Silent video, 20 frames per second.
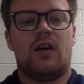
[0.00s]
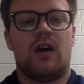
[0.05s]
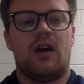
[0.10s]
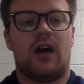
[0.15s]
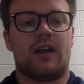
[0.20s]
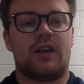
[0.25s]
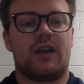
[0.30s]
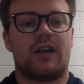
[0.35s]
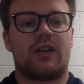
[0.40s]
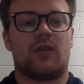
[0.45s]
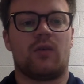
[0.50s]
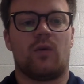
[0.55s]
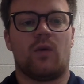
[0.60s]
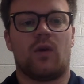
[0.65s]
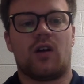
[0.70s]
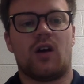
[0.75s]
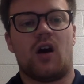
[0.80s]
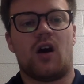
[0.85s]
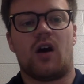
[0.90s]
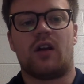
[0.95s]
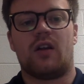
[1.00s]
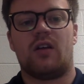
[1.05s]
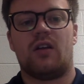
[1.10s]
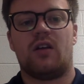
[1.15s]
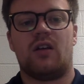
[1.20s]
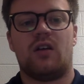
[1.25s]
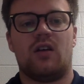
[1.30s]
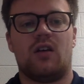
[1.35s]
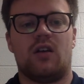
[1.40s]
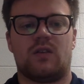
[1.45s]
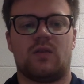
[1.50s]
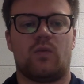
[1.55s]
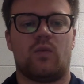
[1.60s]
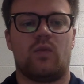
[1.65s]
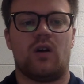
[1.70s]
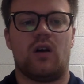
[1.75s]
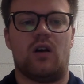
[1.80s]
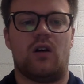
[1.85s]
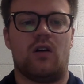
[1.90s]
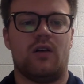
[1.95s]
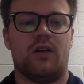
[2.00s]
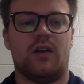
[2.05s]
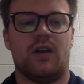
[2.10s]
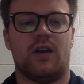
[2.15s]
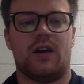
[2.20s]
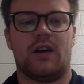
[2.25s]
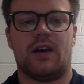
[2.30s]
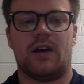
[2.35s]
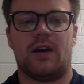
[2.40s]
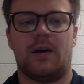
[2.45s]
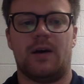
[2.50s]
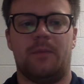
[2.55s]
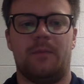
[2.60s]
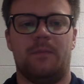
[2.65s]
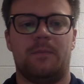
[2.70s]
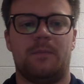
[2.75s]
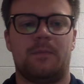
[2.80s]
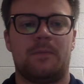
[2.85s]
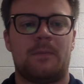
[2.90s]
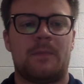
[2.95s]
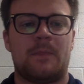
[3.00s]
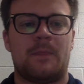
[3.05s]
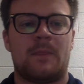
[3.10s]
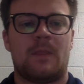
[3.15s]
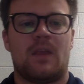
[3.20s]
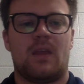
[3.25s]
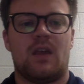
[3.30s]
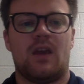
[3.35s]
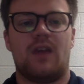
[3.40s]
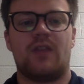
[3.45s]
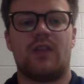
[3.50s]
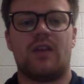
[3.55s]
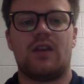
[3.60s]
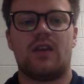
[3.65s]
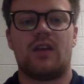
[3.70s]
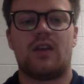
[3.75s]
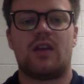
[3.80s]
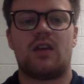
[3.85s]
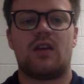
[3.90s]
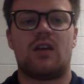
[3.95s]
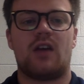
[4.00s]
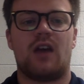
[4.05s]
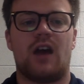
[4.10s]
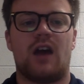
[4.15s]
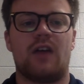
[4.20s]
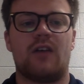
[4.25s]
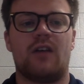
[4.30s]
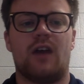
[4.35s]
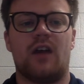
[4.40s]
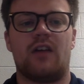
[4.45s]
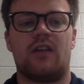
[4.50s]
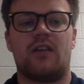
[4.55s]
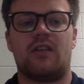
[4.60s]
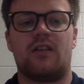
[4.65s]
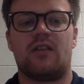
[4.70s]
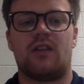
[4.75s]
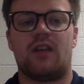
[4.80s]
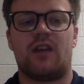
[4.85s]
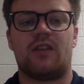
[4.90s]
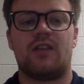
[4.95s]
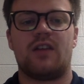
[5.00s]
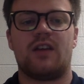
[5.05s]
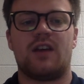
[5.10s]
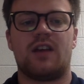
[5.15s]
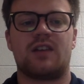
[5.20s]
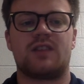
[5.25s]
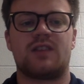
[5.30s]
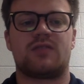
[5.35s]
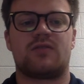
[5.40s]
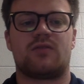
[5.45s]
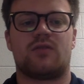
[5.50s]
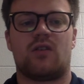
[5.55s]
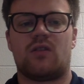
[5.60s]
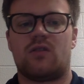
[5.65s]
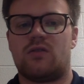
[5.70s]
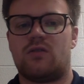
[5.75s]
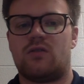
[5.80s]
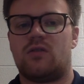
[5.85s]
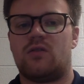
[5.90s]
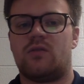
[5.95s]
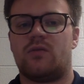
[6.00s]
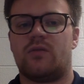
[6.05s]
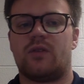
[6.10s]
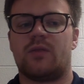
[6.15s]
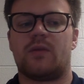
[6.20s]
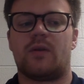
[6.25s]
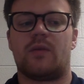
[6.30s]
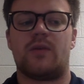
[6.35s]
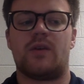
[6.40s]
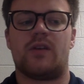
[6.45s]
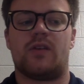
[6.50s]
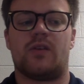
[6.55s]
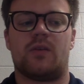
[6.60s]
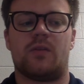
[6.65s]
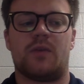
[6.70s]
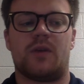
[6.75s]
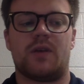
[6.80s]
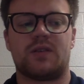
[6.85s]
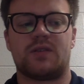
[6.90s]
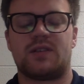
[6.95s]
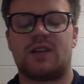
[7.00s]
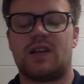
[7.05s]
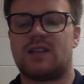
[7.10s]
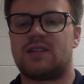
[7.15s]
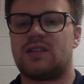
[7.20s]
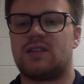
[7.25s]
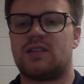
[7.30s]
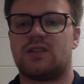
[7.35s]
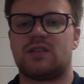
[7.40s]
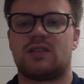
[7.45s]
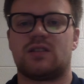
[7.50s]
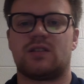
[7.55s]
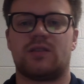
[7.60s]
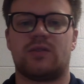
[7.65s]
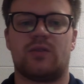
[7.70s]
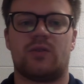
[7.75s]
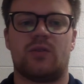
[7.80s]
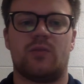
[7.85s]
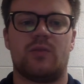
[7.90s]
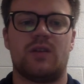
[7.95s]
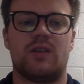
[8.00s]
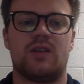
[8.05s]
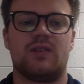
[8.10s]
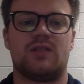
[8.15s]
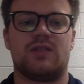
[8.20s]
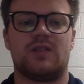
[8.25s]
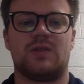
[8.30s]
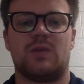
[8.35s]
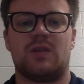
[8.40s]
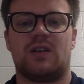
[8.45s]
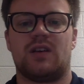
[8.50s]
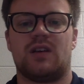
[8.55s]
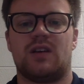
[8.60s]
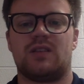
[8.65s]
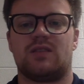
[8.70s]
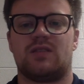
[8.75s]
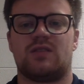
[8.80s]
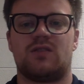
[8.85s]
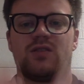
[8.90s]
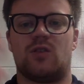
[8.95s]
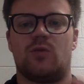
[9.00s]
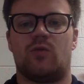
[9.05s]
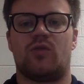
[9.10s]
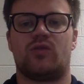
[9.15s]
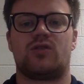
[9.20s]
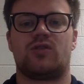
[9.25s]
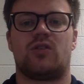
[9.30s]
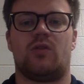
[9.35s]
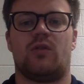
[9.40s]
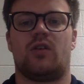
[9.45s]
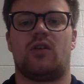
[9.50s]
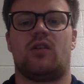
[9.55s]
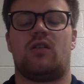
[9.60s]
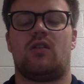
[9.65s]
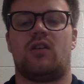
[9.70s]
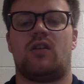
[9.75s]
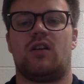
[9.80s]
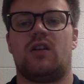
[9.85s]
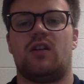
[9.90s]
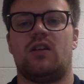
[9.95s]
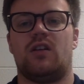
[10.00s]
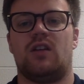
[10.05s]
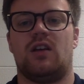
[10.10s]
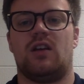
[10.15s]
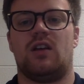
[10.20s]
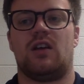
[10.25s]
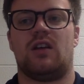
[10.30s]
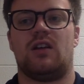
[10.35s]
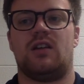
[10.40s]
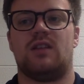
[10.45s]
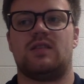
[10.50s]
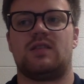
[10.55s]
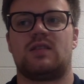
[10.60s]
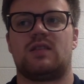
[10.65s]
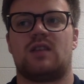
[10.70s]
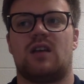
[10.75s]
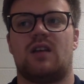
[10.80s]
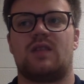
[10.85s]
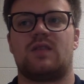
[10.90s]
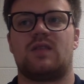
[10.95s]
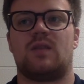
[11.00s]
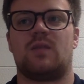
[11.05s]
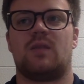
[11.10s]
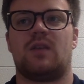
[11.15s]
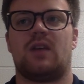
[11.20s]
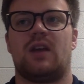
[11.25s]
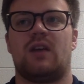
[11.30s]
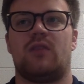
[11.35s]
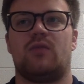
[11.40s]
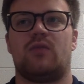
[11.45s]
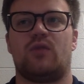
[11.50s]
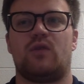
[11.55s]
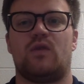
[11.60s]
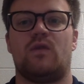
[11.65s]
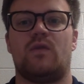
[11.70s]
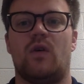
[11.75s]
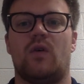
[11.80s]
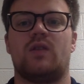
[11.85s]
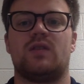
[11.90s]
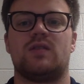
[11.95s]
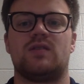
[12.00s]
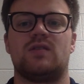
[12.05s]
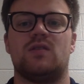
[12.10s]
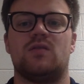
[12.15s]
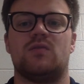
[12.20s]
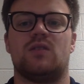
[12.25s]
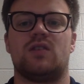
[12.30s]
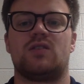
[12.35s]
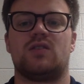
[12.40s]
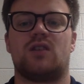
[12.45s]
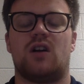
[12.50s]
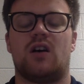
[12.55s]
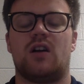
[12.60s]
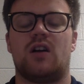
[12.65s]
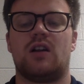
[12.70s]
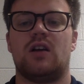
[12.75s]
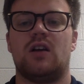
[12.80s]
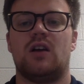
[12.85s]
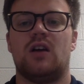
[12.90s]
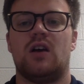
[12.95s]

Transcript: I'd like to work on as well. And then I think I struggle with my manual muscle testing just a little bit, just because there's so much going on, and it's kind of something I didn't really focus too much on